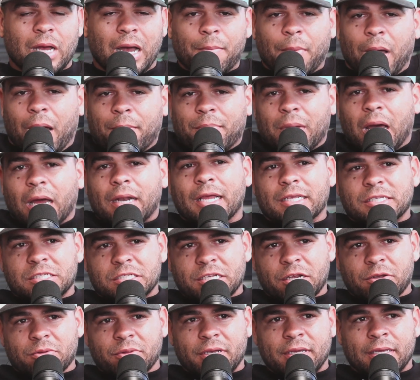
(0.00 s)
not
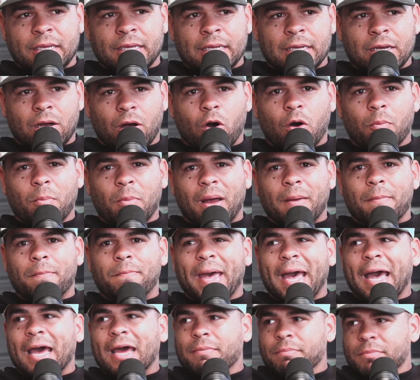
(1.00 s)
necessarily all my
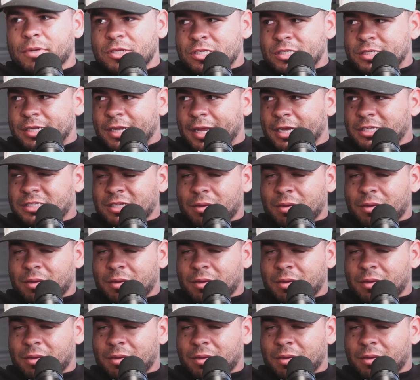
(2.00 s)
bad mistakes.